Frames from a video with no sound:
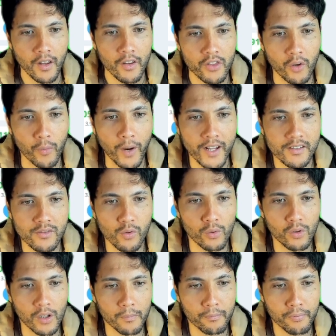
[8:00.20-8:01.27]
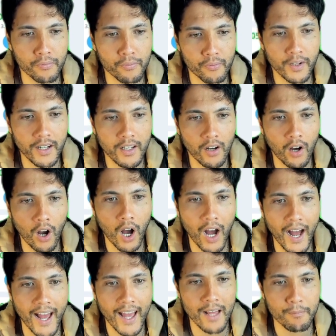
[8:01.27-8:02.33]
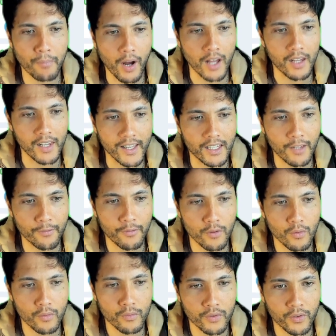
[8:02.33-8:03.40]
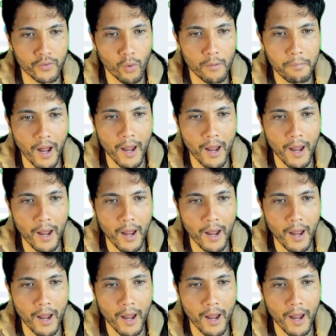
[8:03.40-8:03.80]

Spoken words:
The rates do look pretty high, but like if you sort by